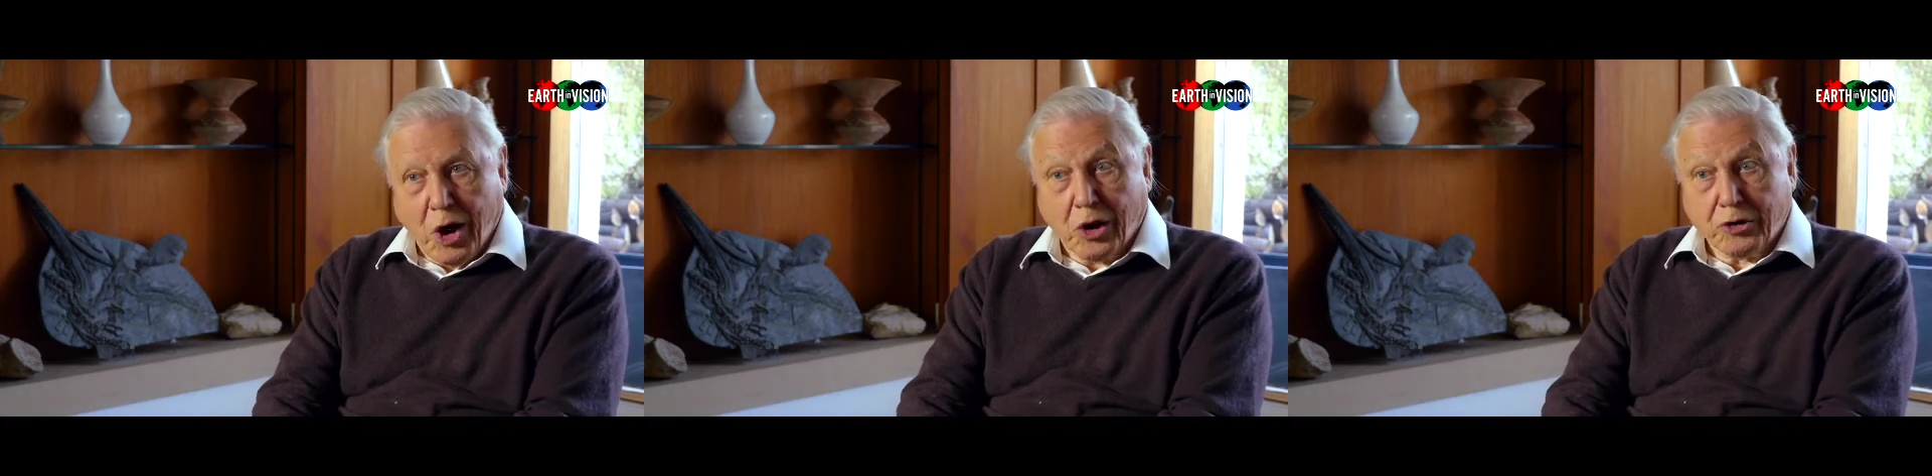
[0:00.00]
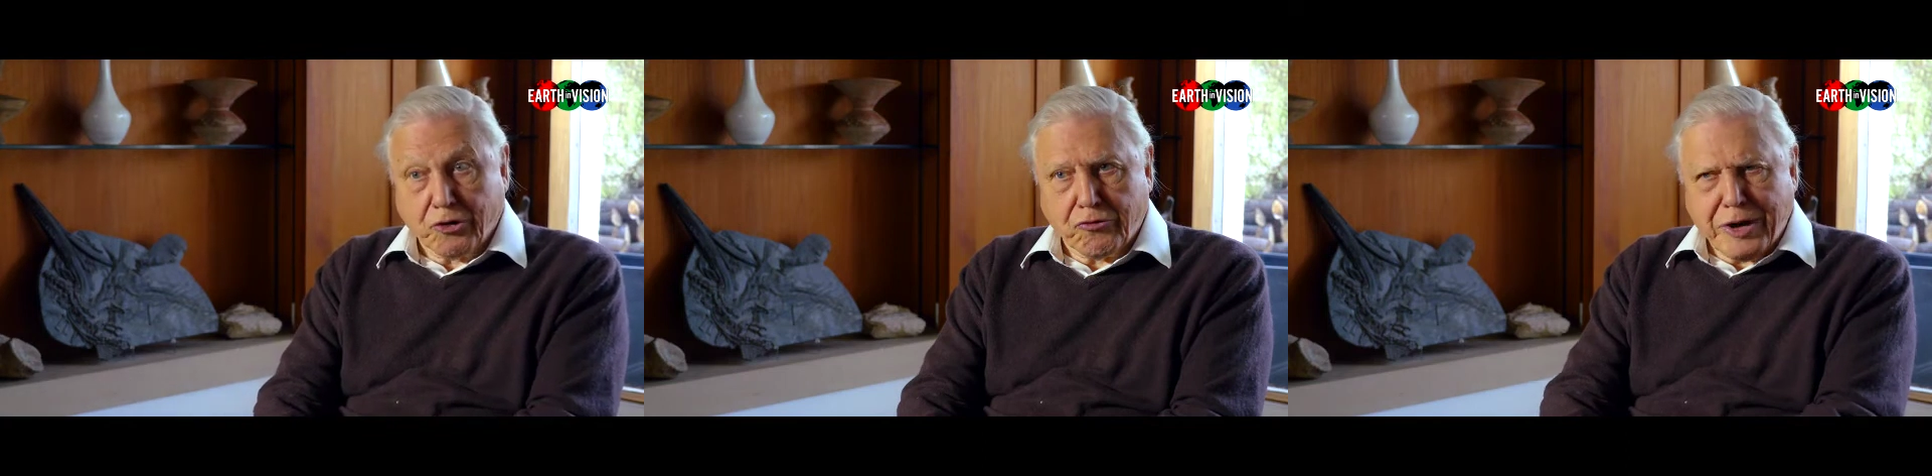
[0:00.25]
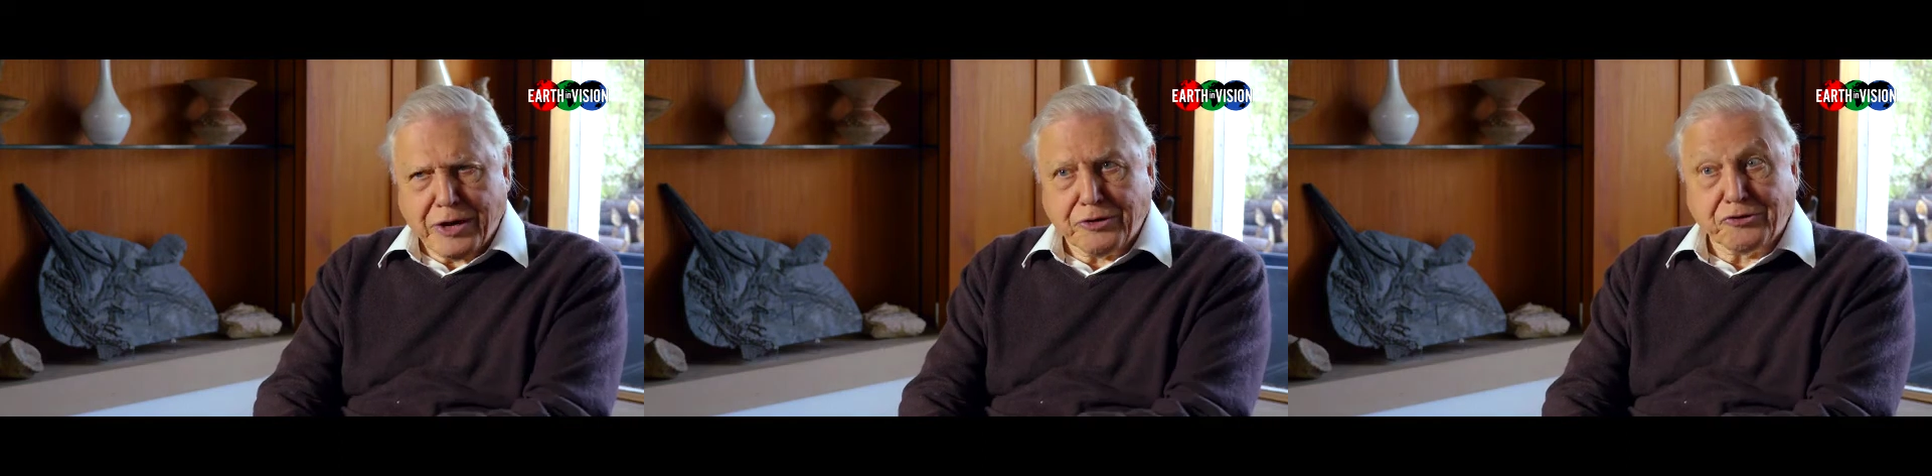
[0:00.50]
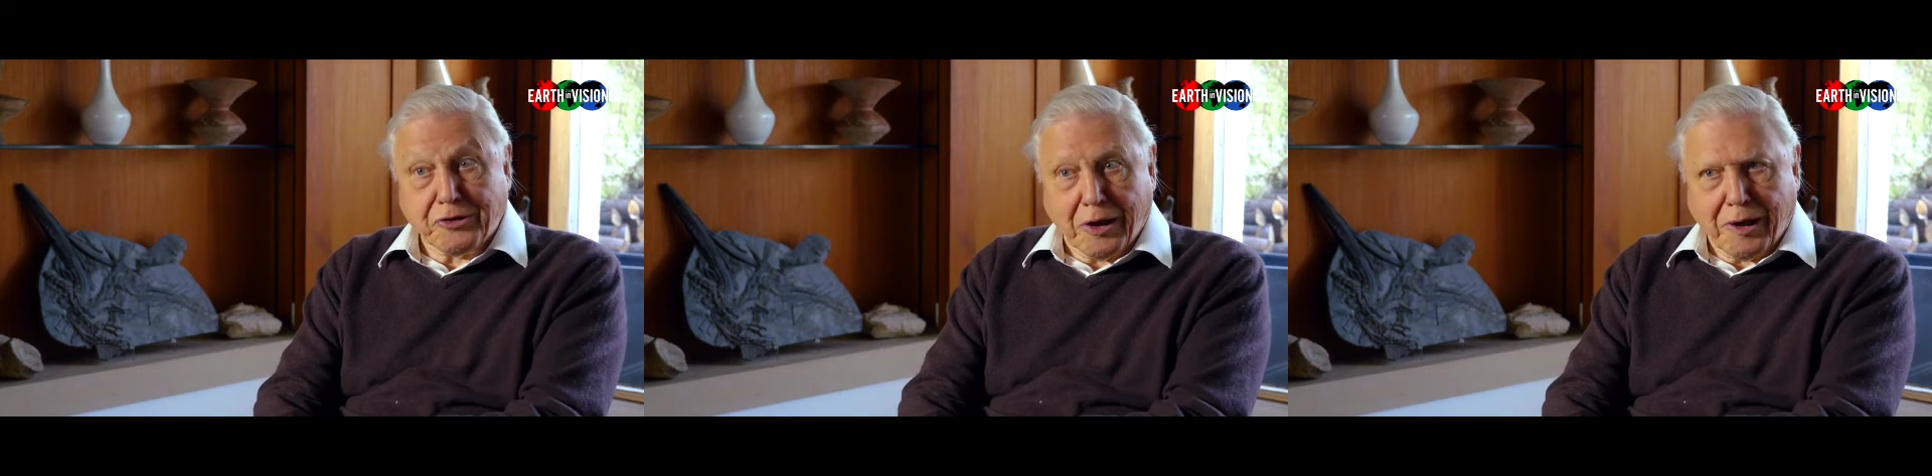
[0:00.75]
on green
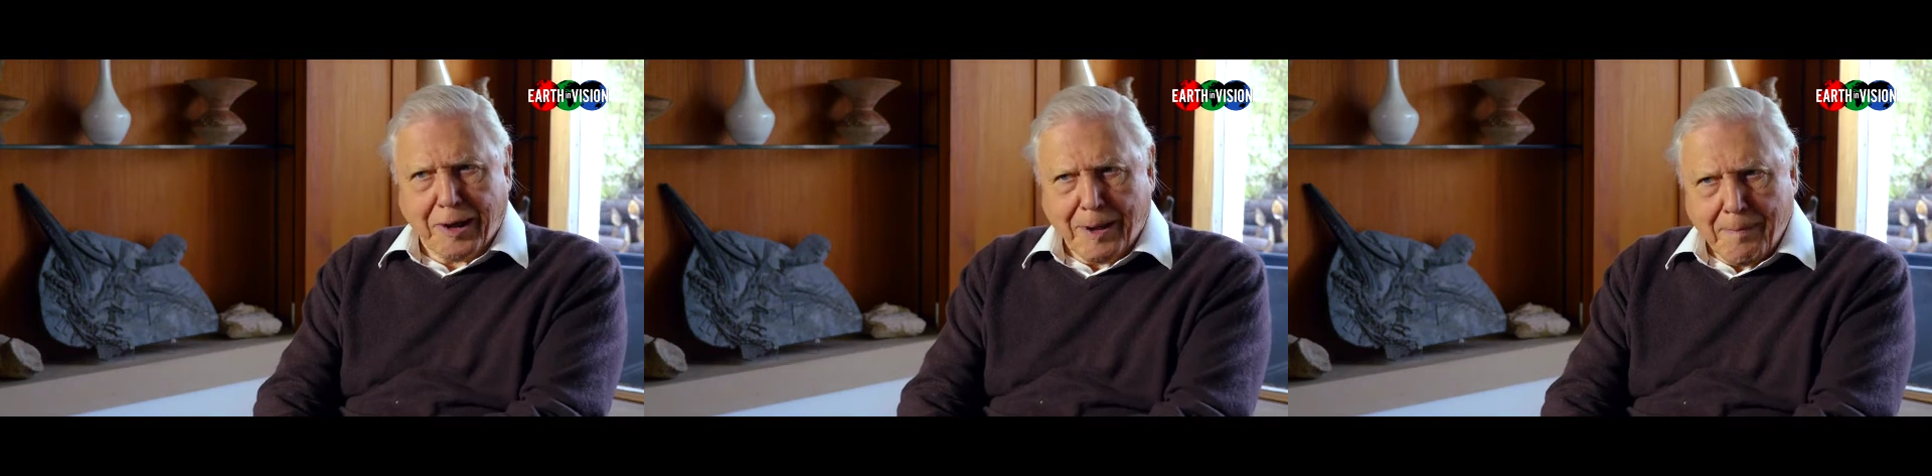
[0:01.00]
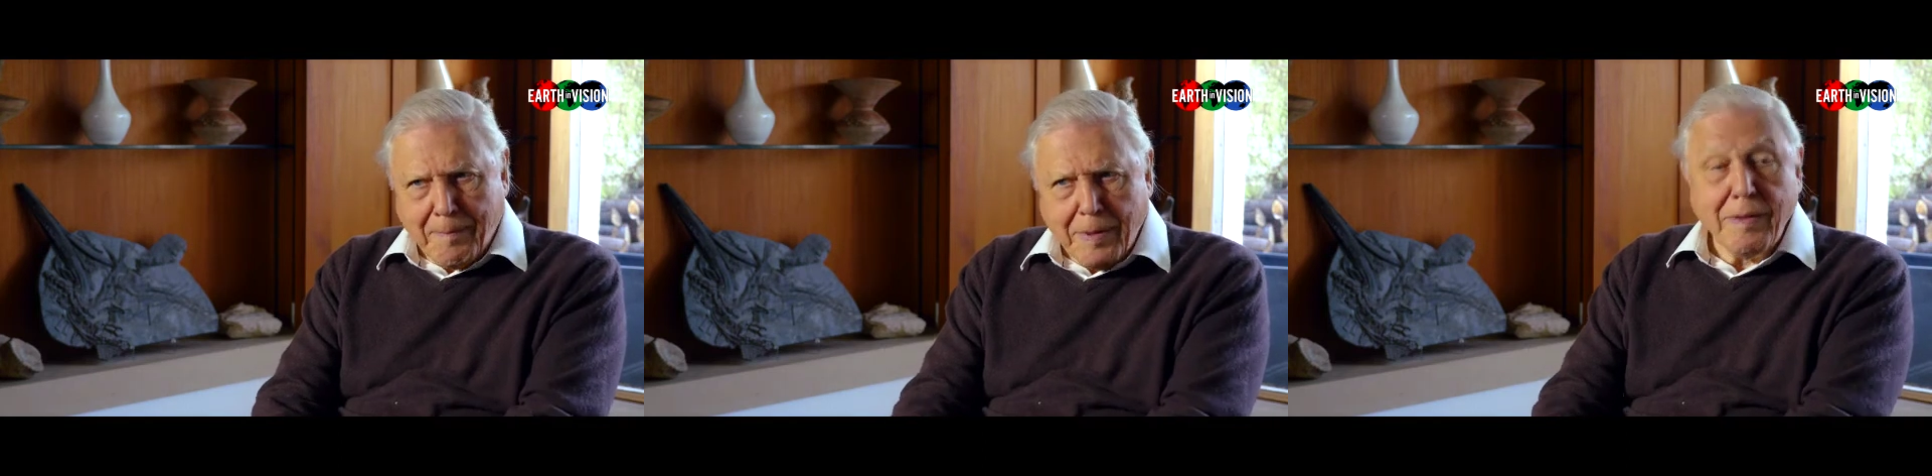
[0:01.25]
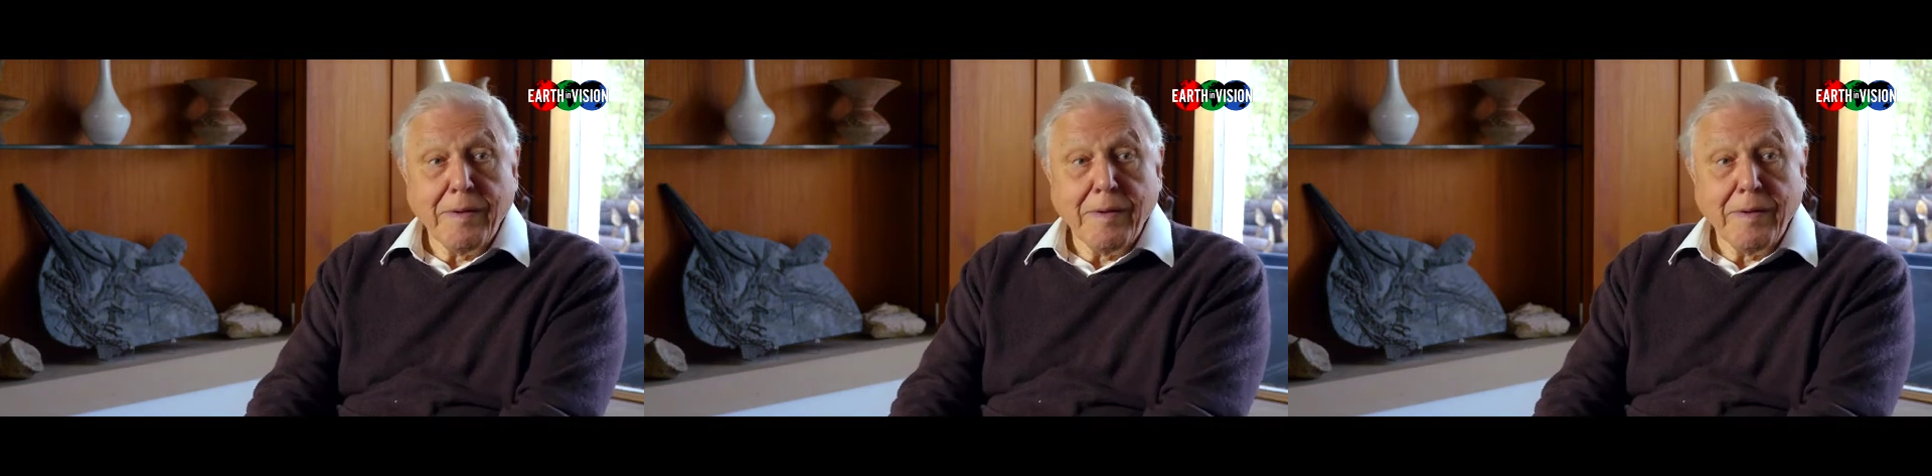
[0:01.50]
slime?